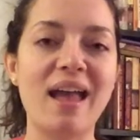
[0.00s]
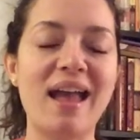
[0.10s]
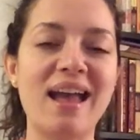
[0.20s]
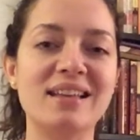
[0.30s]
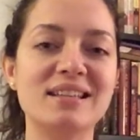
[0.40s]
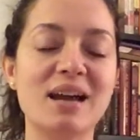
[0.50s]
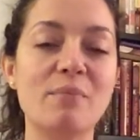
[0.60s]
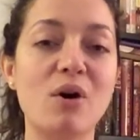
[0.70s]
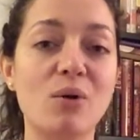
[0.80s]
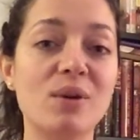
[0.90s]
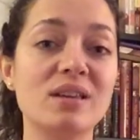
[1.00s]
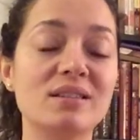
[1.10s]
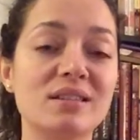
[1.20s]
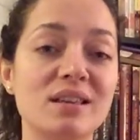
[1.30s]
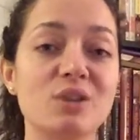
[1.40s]
And I'm
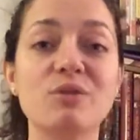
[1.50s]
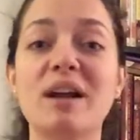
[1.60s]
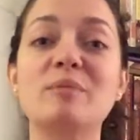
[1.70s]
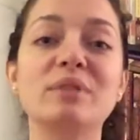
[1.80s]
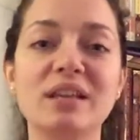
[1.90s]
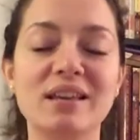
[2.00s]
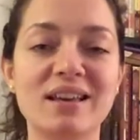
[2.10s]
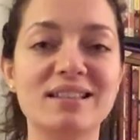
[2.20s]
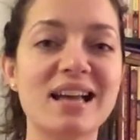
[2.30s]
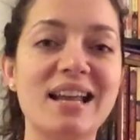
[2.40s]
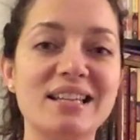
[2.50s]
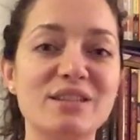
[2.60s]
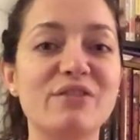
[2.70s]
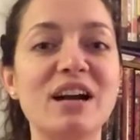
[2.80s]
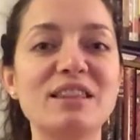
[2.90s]
always incredibly excited to
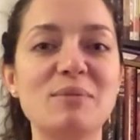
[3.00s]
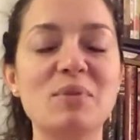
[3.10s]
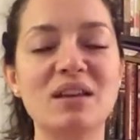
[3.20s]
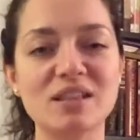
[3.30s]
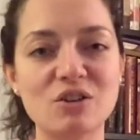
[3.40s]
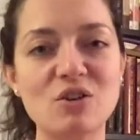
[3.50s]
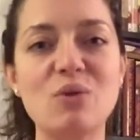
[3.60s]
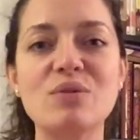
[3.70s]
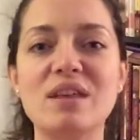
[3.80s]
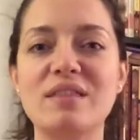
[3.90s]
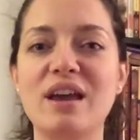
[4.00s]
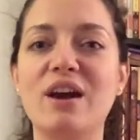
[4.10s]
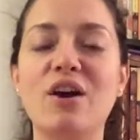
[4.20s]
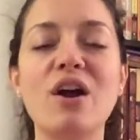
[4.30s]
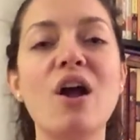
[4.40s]
find them because I know that they
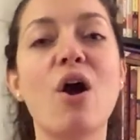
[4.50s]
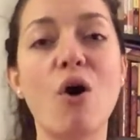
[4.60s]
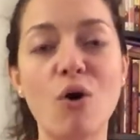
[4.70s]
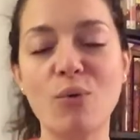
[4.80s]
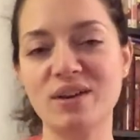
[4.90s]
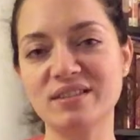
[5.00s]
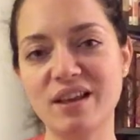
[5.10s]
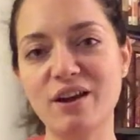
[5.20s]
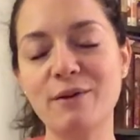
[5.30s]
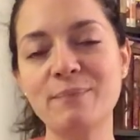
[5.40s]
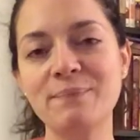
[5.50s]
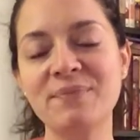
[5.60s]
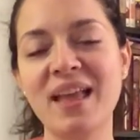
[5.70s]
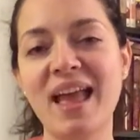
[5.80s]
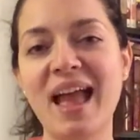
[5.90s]
are always there.
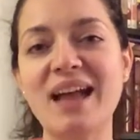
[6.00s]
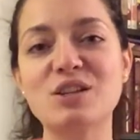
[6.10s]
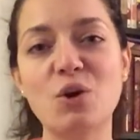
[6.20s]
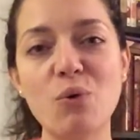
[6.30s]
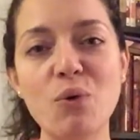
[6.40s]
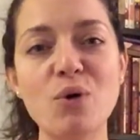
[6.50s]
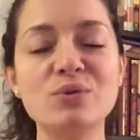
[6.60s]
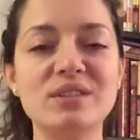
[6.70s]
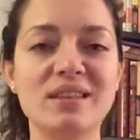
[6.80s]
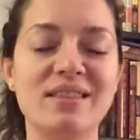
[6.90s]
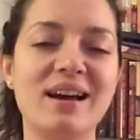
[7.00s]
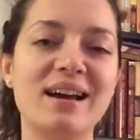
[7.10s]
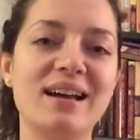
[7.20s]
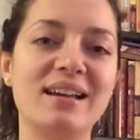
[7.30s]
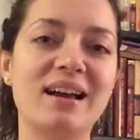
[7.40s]
And a quote
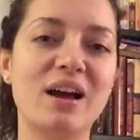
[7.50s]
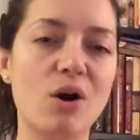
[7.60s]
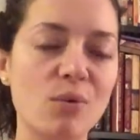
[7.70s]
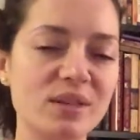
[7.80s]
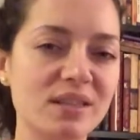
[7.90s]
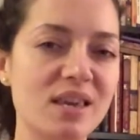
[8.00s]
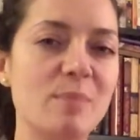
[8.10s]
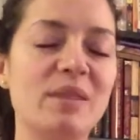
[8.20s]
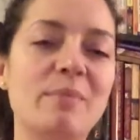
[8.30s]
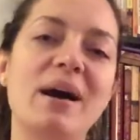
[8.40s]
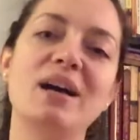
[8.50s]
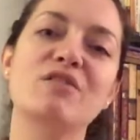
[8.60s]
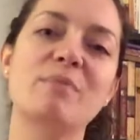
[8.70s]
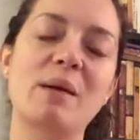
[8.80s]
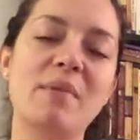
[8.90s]
that I always keep in the back
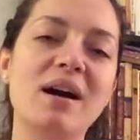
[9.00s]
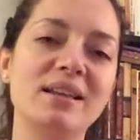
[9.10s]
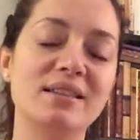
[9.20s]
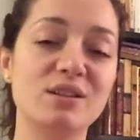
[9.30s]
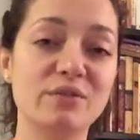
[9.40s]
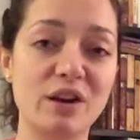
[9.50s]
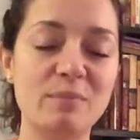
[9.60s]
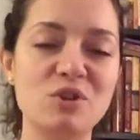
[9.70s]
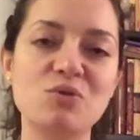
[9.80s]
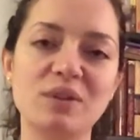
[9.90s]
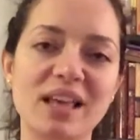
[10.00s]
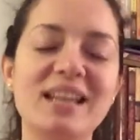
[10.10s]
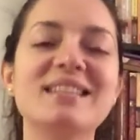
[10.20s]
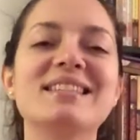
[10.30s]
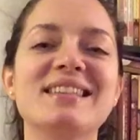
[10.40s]
of my mind that is very much
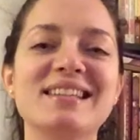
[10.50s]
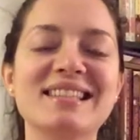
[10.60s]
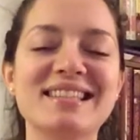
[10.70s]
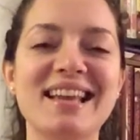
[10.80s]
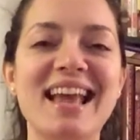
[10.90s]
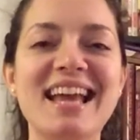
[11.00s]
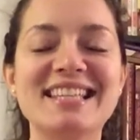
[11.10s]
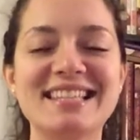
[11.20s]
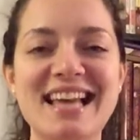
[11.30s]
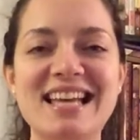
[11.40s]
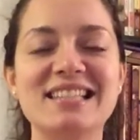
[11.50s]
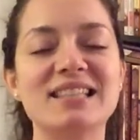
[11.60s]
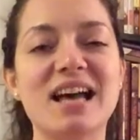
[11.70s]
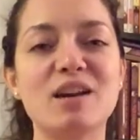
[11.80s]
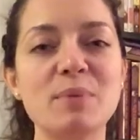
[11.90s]
related to this says
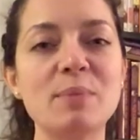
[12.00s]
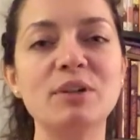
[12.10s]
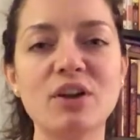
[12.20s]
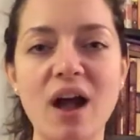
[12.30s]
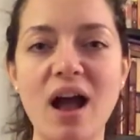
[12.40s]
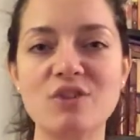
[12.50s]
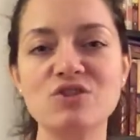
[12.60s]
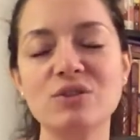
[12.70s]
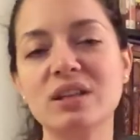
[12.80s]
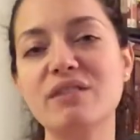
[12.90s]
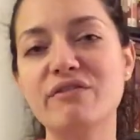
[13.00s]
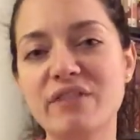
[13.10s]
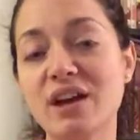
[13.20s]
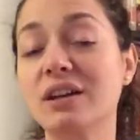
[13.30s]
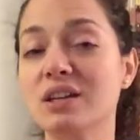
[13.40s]
that people are actually
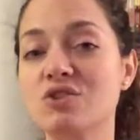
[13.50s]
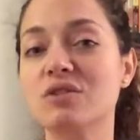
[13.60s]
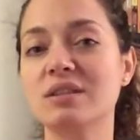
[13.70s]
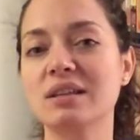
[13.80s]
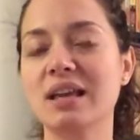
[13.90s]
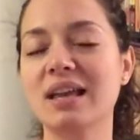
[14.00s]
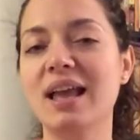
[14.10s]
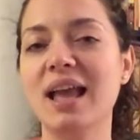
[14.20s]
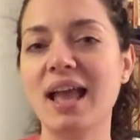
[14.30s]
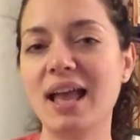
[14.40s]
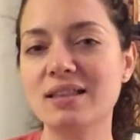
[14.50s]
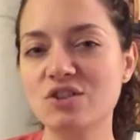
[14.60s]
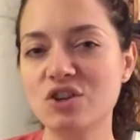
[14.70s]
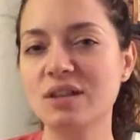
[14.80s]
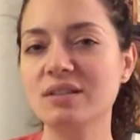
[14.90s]
very interesting. It's
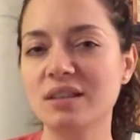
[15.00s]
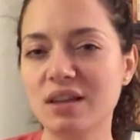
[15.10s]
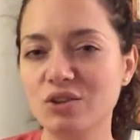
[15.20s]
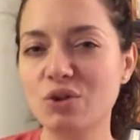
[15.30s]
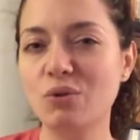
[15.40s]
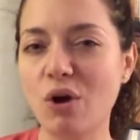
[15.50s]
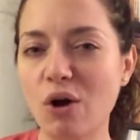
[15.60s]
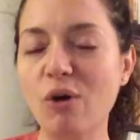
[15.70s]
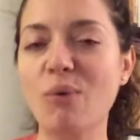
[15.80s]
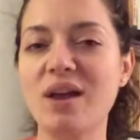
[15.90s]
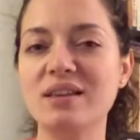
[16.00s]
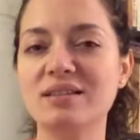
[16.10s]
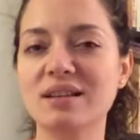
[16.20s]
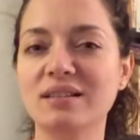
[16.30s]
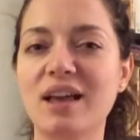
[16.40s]
just that they don't
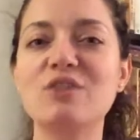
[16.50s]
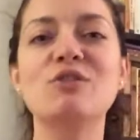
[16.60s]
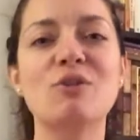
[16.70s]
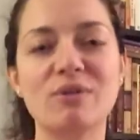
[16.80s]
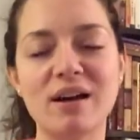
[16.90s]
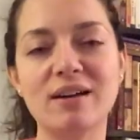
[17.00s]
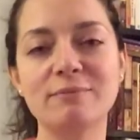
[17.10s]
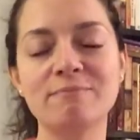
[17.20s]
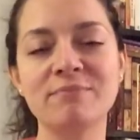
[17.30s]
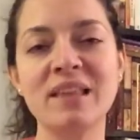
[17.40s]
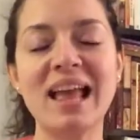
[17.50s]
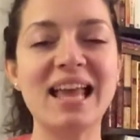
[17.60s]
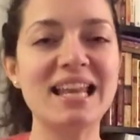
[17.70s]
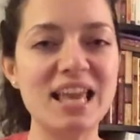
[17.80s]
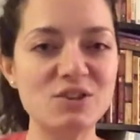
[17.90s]
always let you know that.
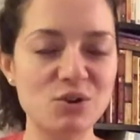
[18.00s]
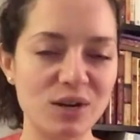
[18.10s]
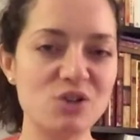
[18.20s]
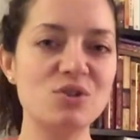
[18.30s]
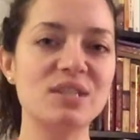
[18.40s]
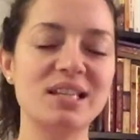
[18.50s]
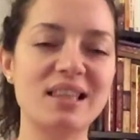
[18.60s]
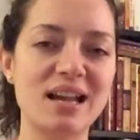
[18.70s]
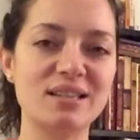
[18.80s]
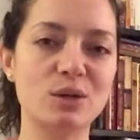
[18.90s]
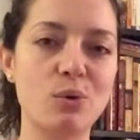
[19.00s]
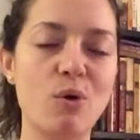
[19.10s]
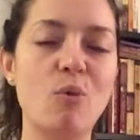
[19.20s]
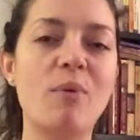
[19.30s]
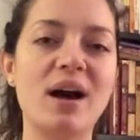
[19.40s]
And in case you're interested, that is a
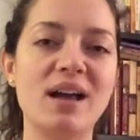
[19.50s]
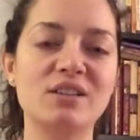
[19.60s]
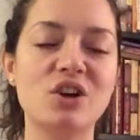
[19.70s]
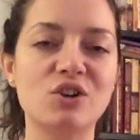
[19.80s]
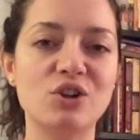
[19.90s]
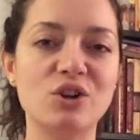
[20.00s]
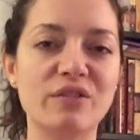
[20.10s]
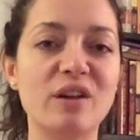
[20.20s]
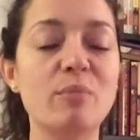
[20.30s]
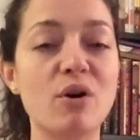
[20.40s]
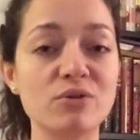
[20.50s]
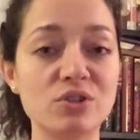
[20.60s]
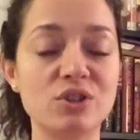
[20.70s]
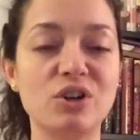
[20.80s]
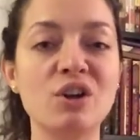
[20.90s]
quote by Dr. Irving
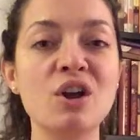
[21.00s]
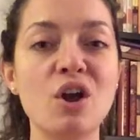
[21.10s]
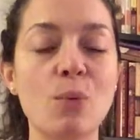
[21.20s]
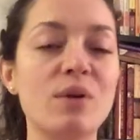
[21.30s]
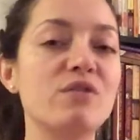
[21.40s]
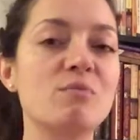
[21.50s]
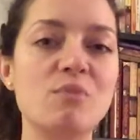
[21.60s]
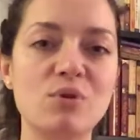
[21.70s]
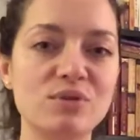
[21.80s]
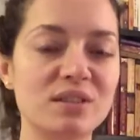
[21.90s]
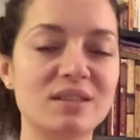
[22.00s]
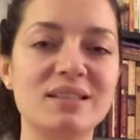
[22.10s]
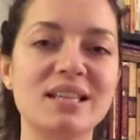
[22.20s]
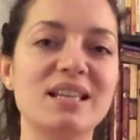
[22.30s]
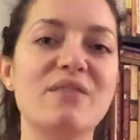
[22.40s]
Polster, one of the most
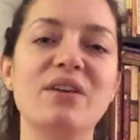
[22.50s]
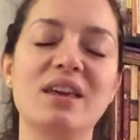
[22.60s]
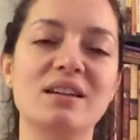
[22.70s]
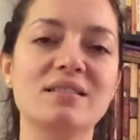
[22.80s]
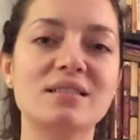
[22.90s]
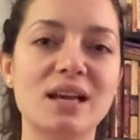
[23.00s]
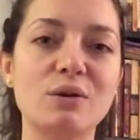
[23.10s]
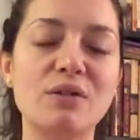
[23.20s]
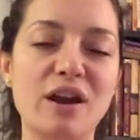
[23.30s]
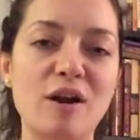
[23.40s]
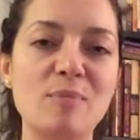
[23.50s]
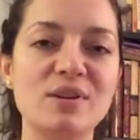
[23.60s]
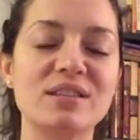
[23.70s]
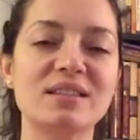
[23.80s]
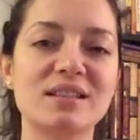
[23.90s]
significant
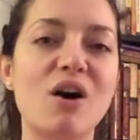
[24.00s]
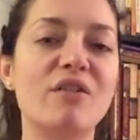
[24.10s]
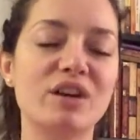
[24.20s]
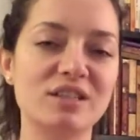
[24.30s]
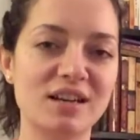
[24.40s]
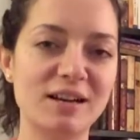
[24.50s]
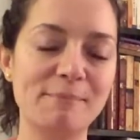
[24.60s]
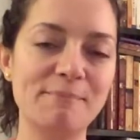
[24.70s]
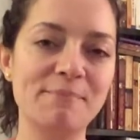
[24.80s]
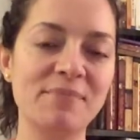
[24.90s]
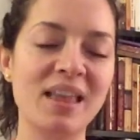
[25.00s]
psychotherapists of our time.